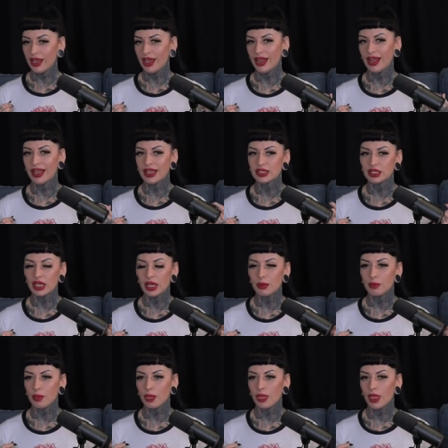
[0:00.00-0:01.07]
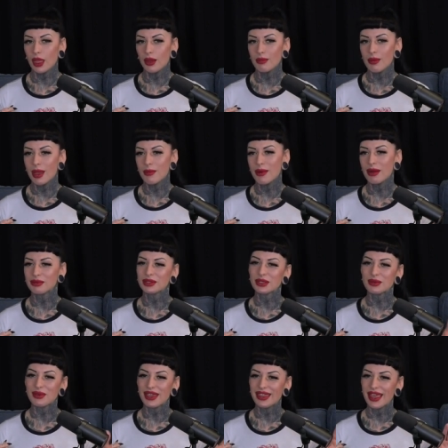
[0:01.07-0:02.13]
And I guess like my mom
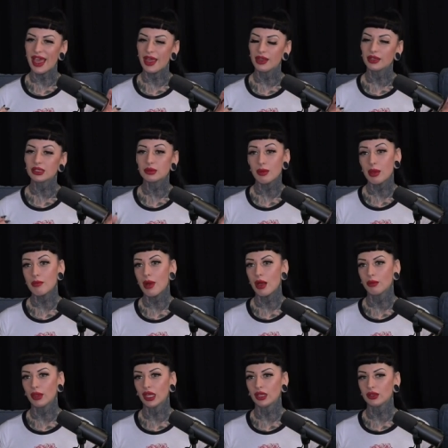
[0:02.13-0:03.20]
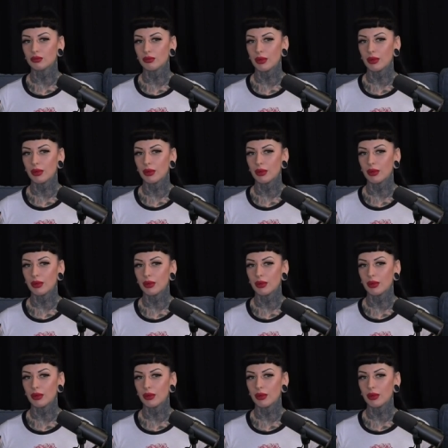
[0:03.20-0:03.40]
told me that because my mom like